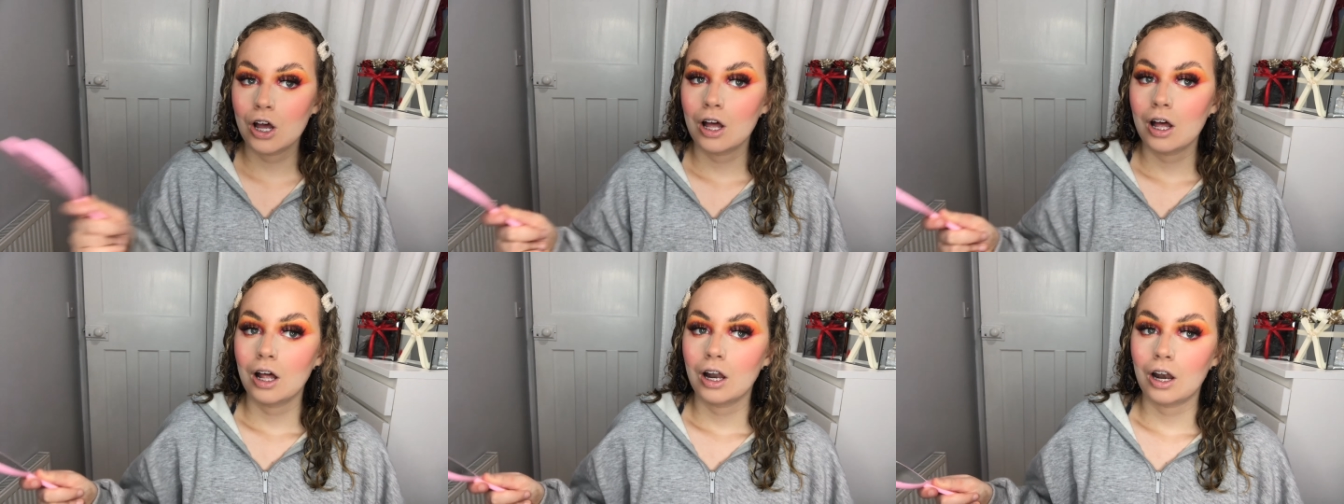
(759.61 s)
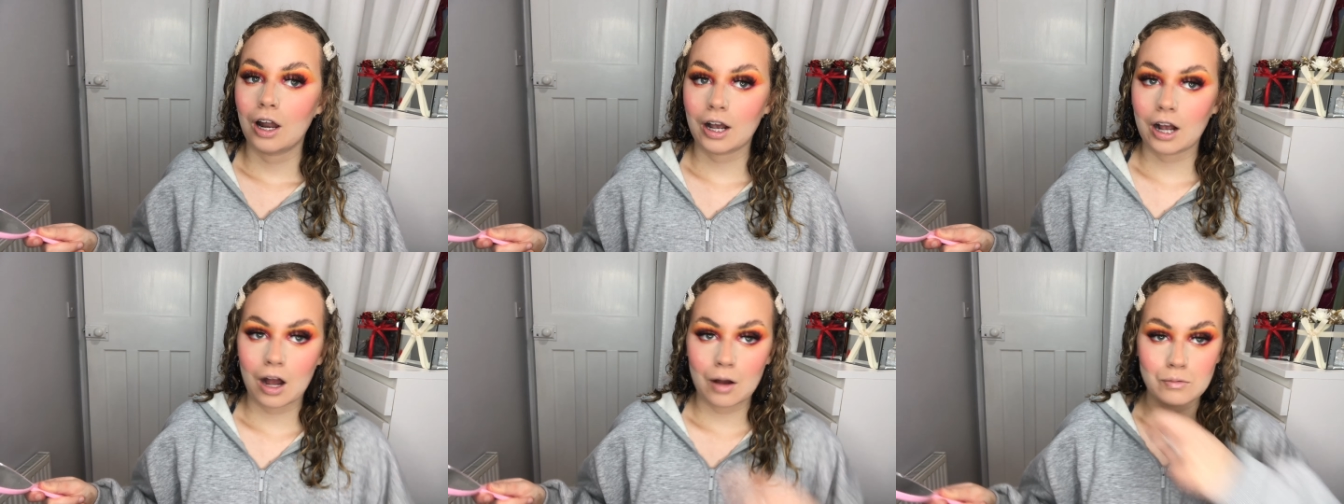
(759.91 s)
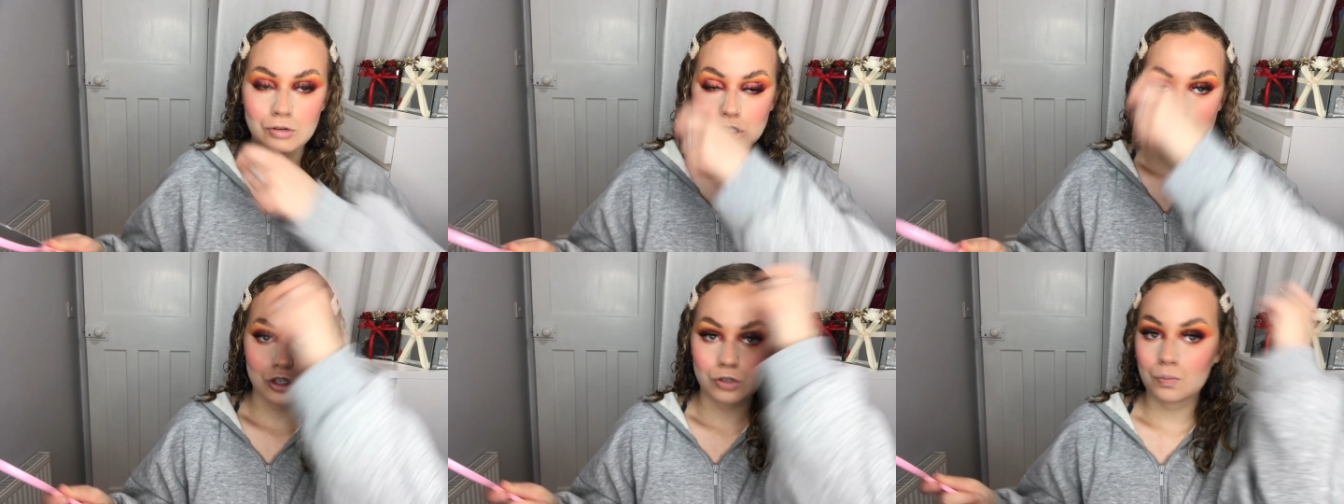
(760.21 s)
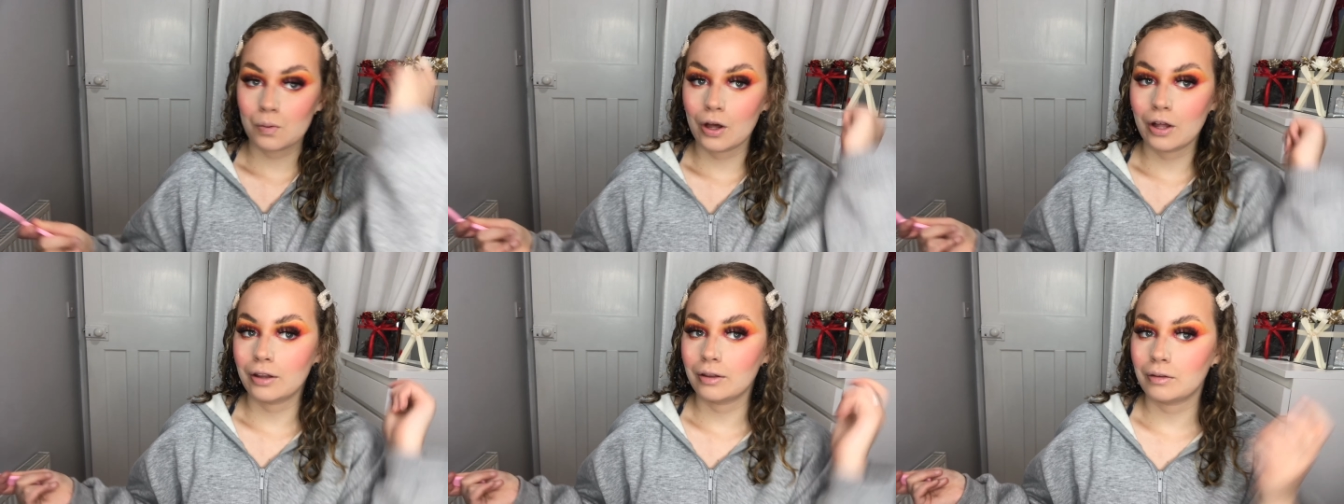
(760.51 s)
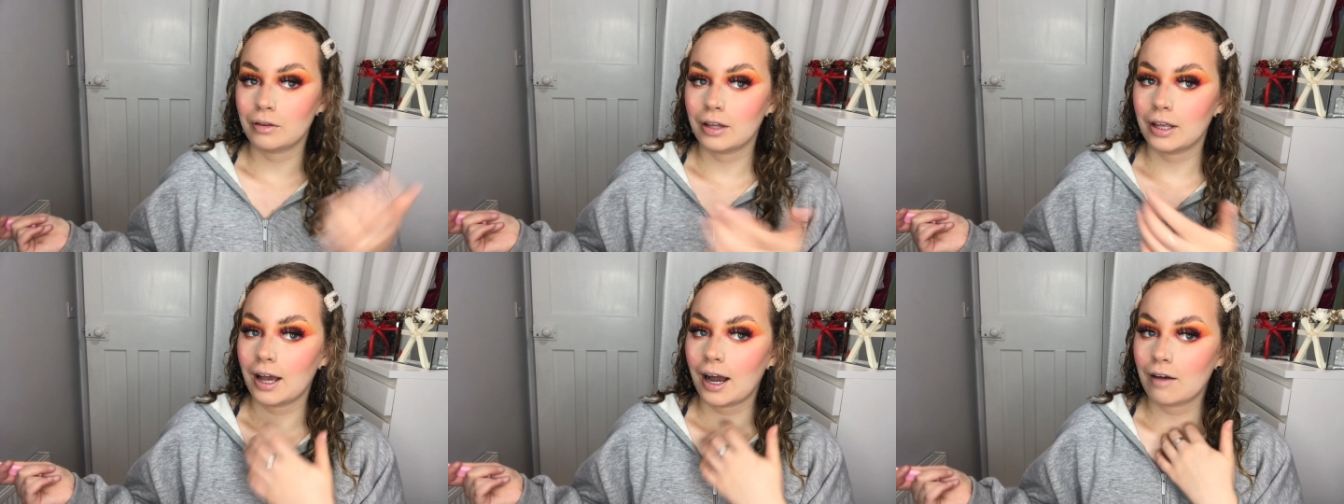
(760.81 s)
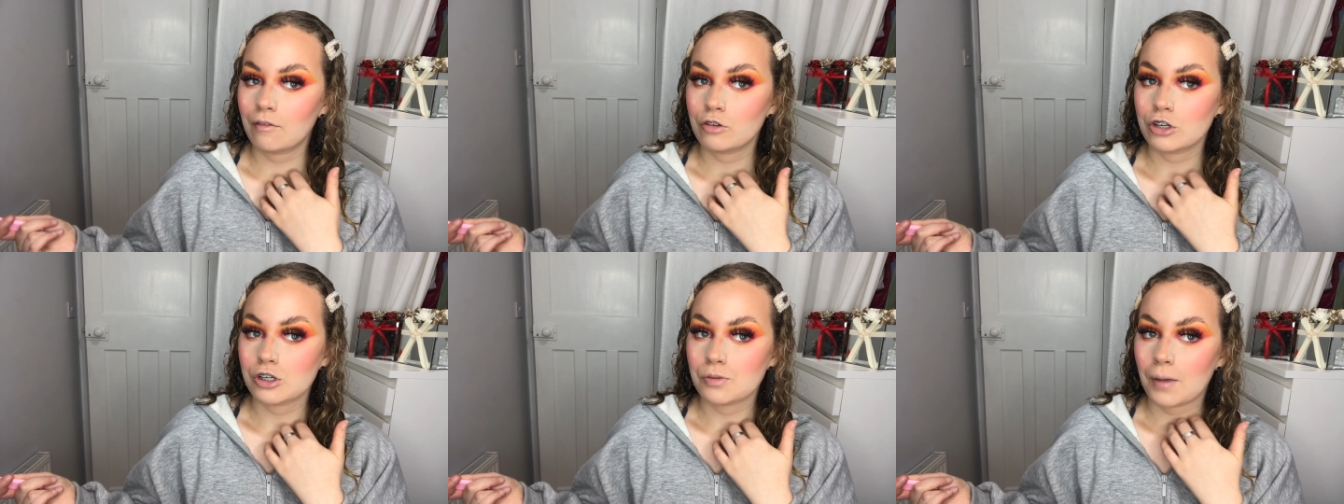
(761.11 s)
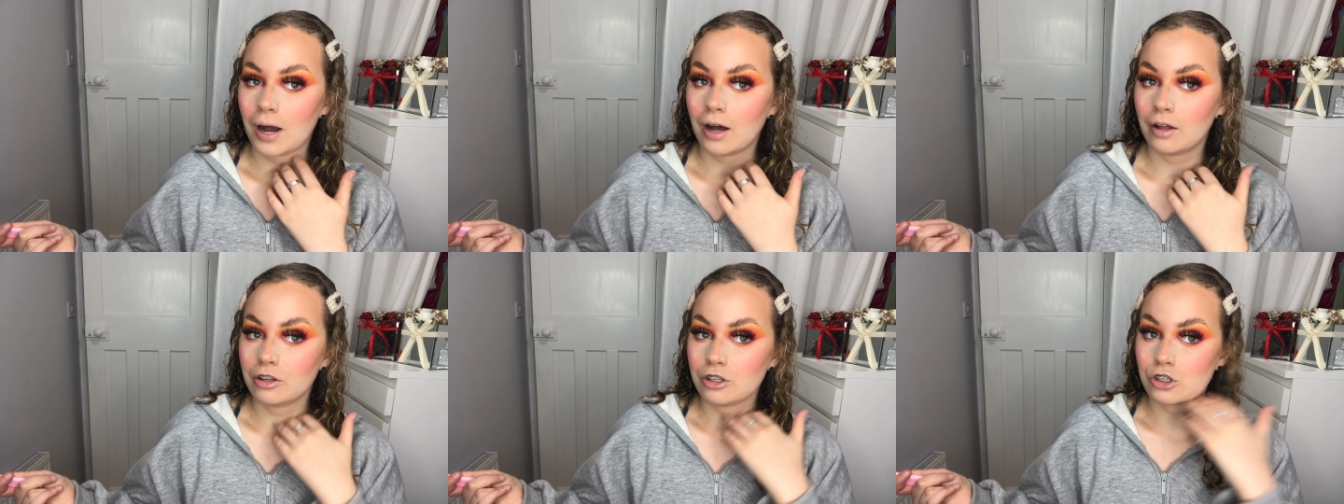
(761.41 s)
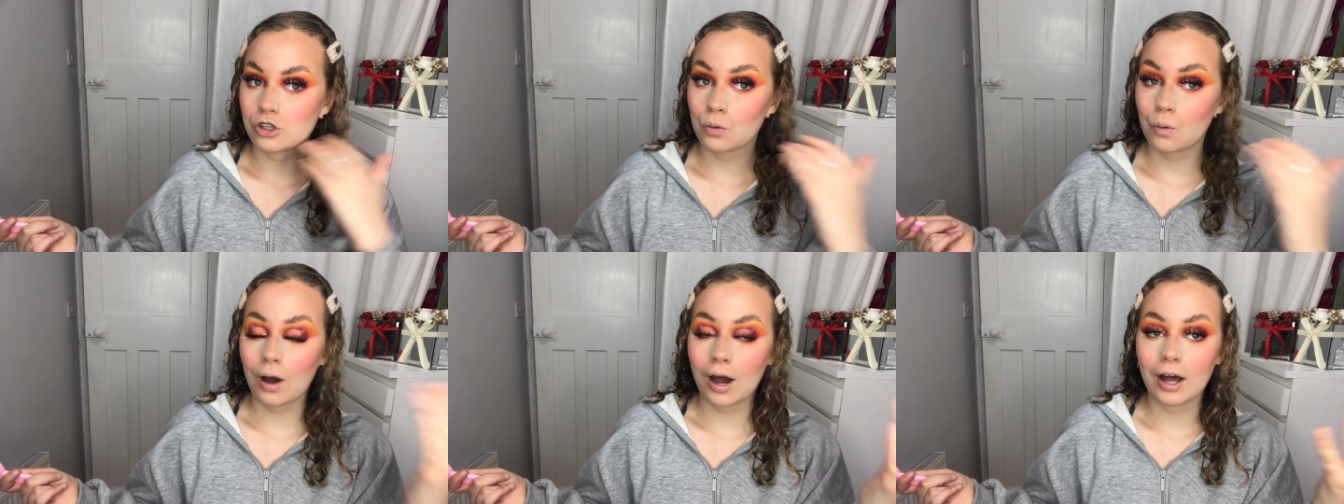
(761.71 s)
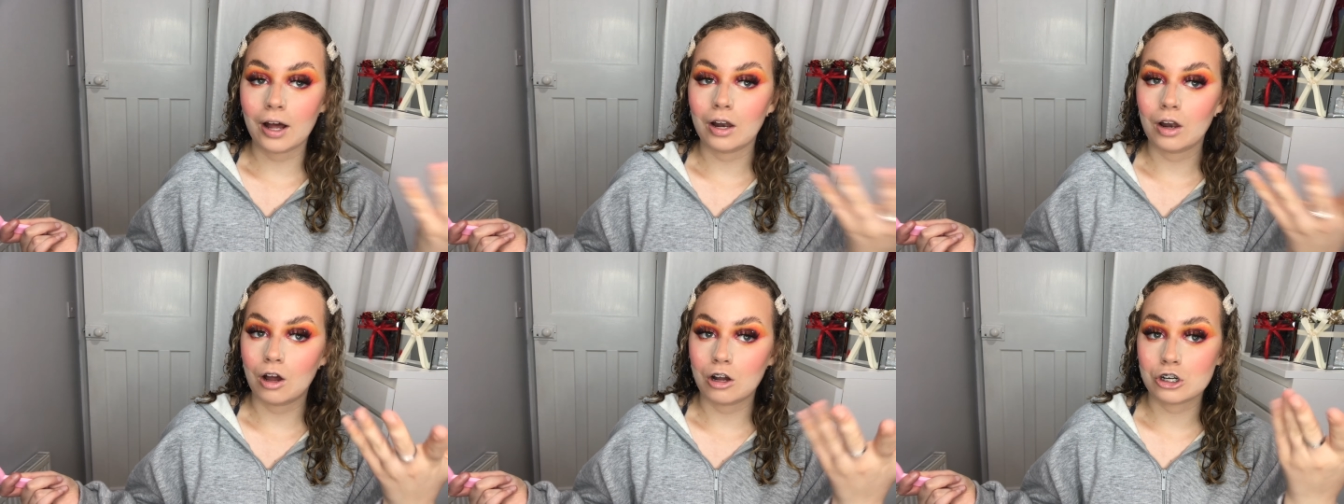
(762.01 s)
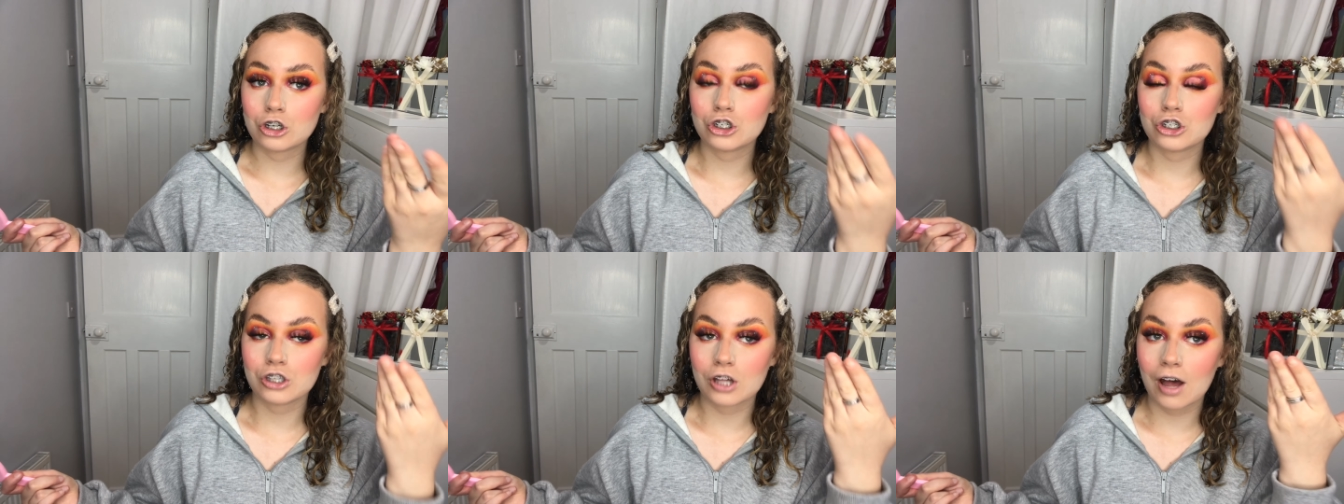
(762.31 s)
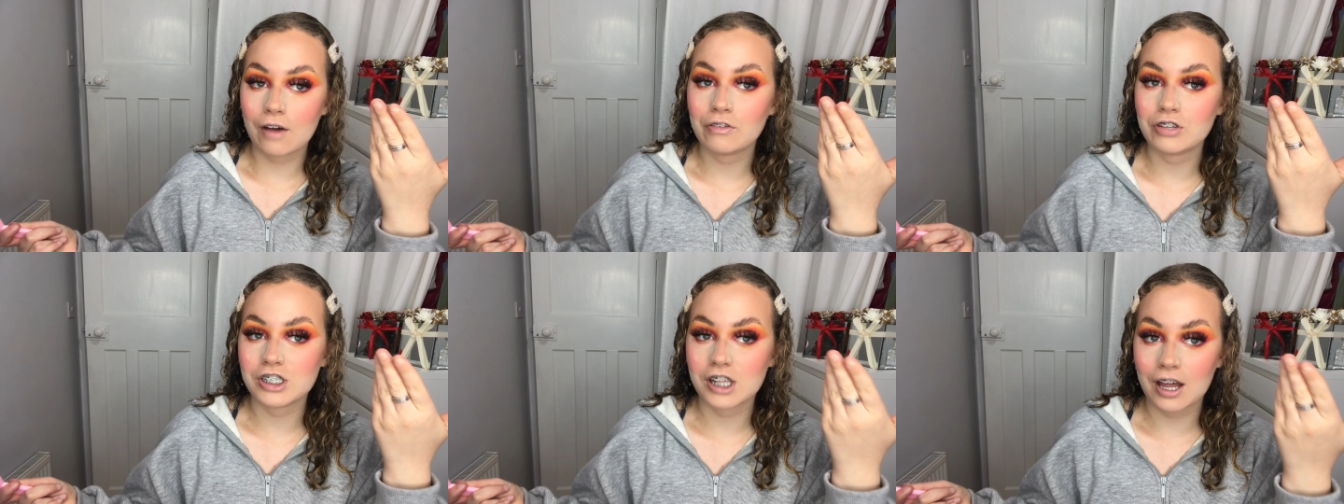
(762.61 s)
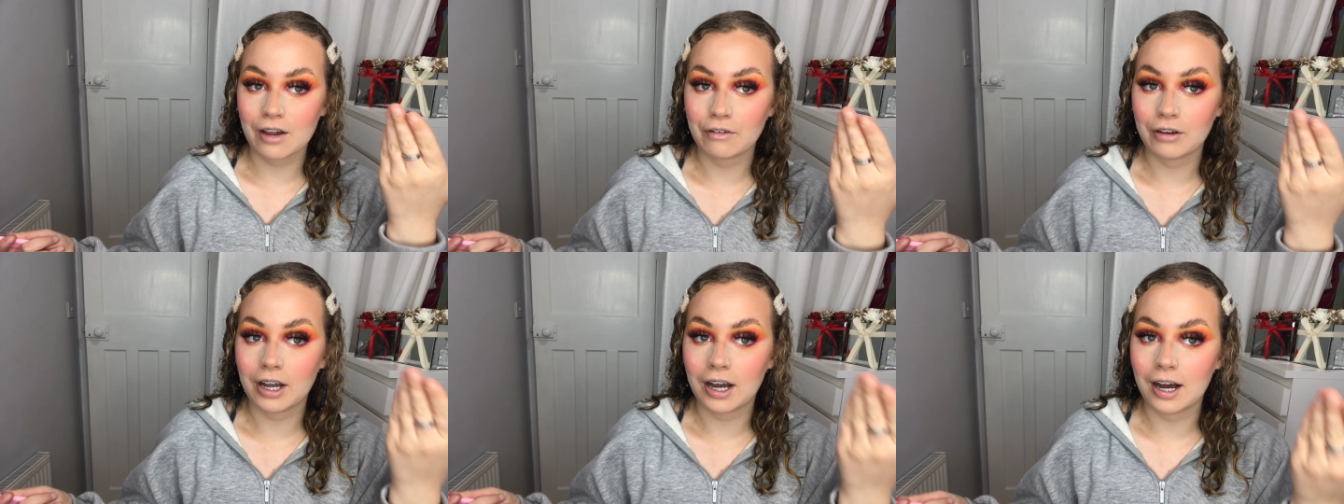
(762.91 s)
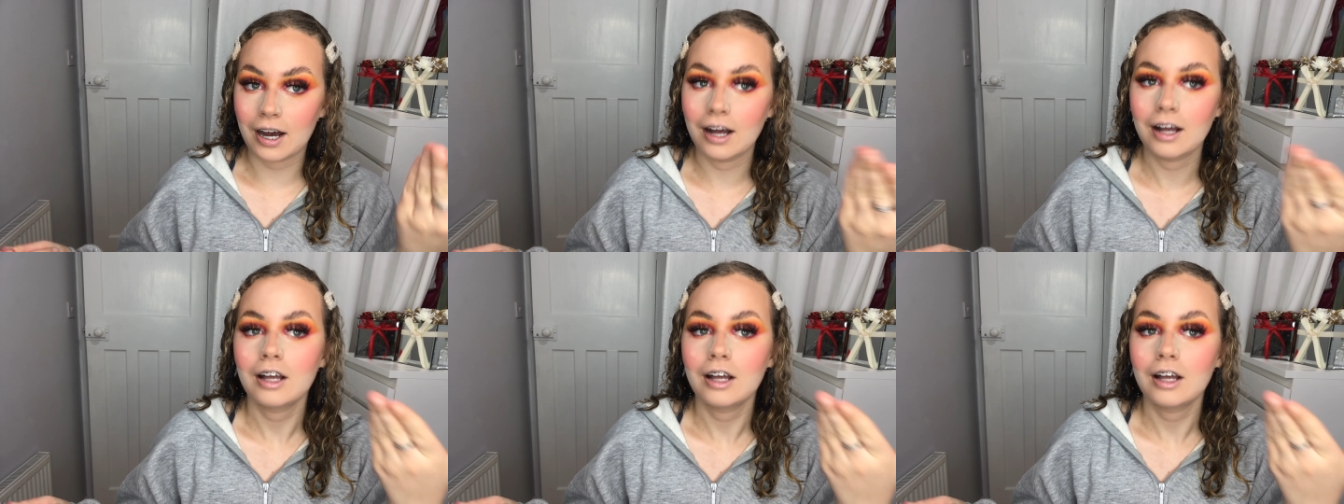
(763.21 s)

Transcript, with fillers: Like I was just putting the average amount, and there's quite a large surface area